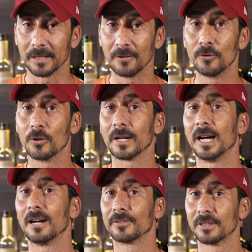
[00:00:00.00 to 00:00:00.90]
if you're
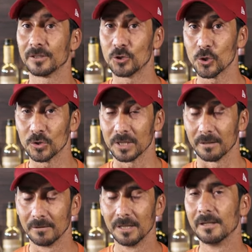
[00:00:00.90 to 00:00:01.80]
after a juicer,
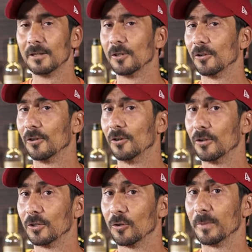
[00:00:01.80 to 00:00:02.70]

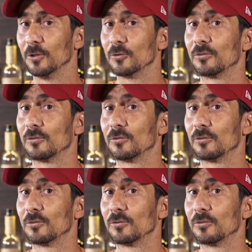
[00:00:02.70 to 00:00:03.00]
or you know what I mean, you